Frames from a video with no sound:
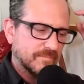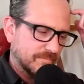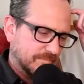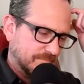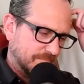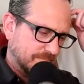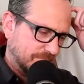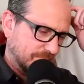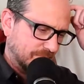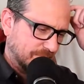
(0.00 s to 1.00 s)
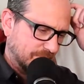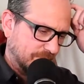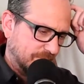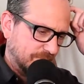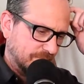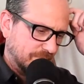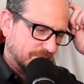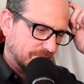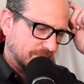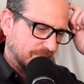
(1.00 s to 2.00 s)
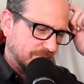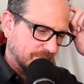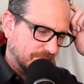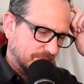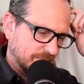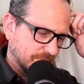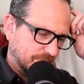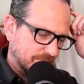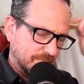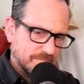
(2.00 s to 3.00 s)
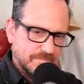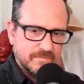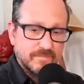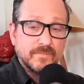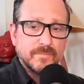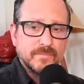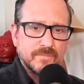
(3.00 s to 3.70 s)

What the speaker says: No words are spoken by the person on screen.